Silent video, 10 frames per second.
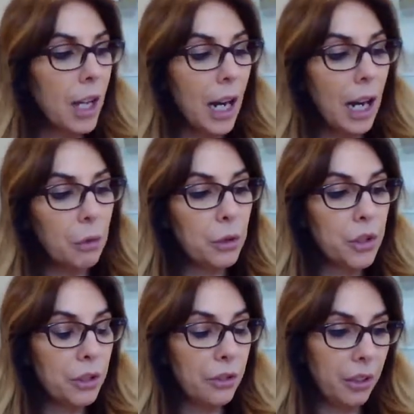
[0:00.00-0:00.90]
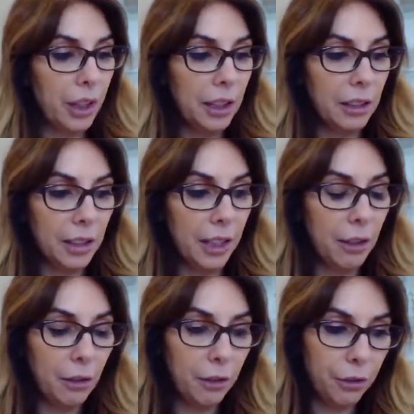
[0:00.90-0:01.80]
How would you feel
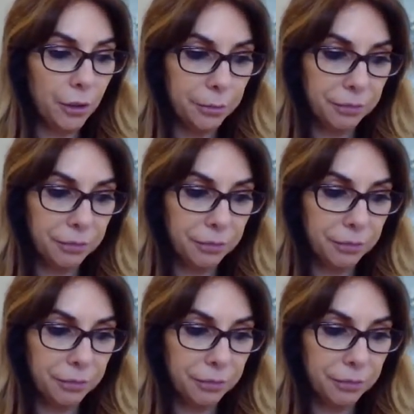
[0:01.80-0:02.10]
if